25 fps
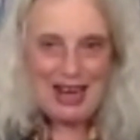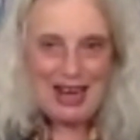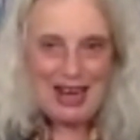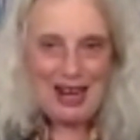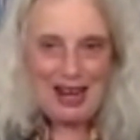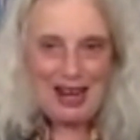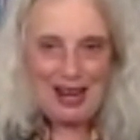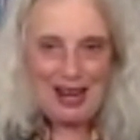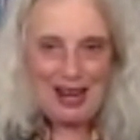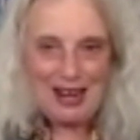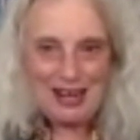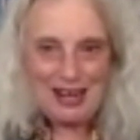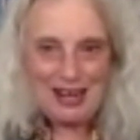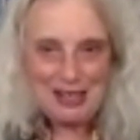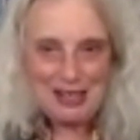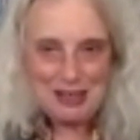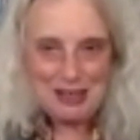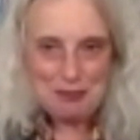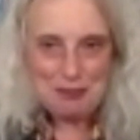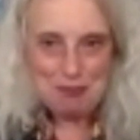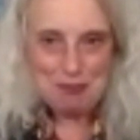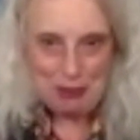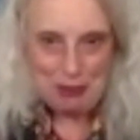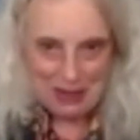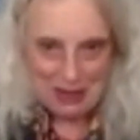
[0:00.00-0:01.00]
I
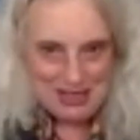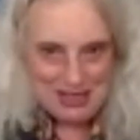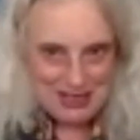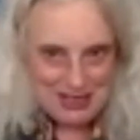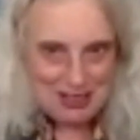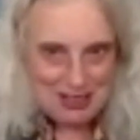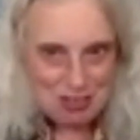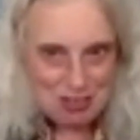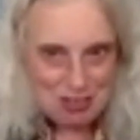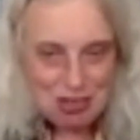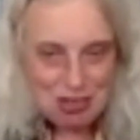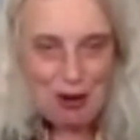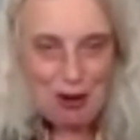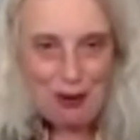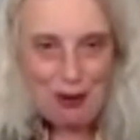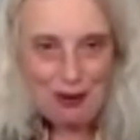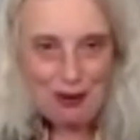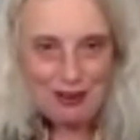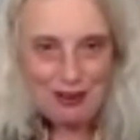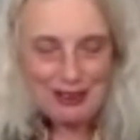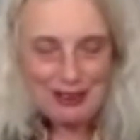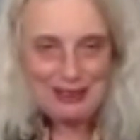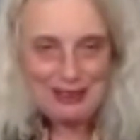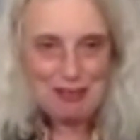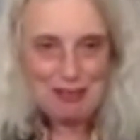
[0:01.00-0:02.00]
play the guitar,
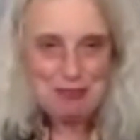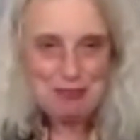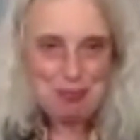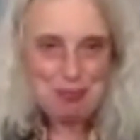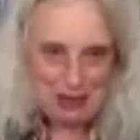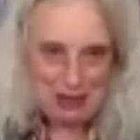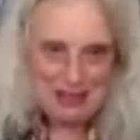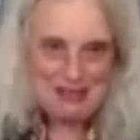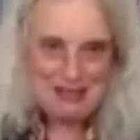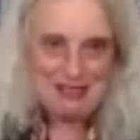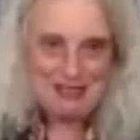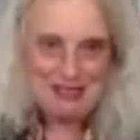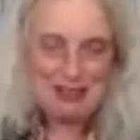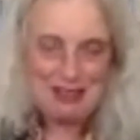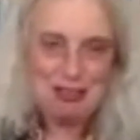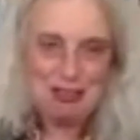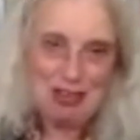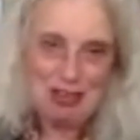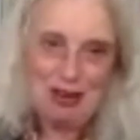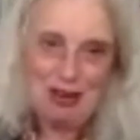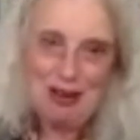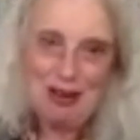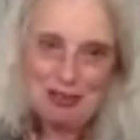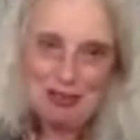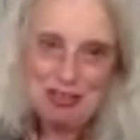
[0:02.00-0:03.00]
and I've played the
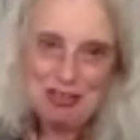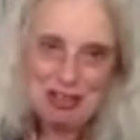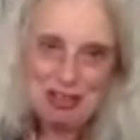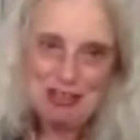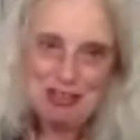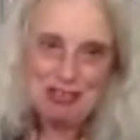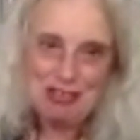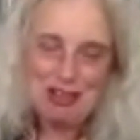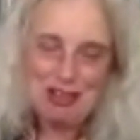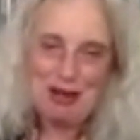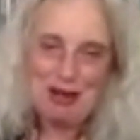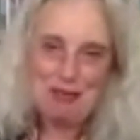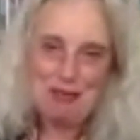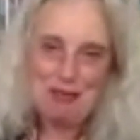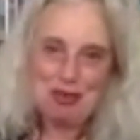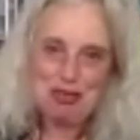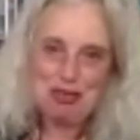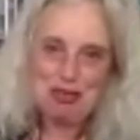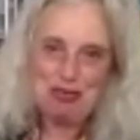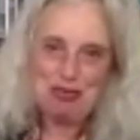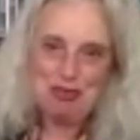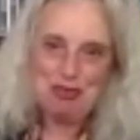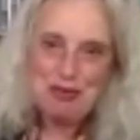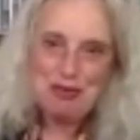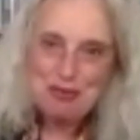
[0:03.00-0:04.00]
guitar since I was
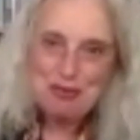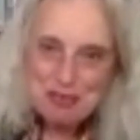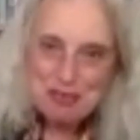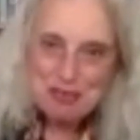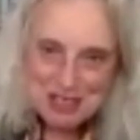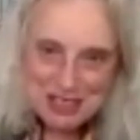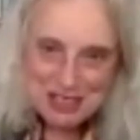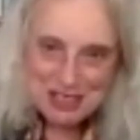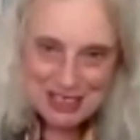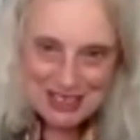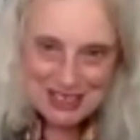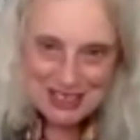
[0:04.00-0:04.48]
15,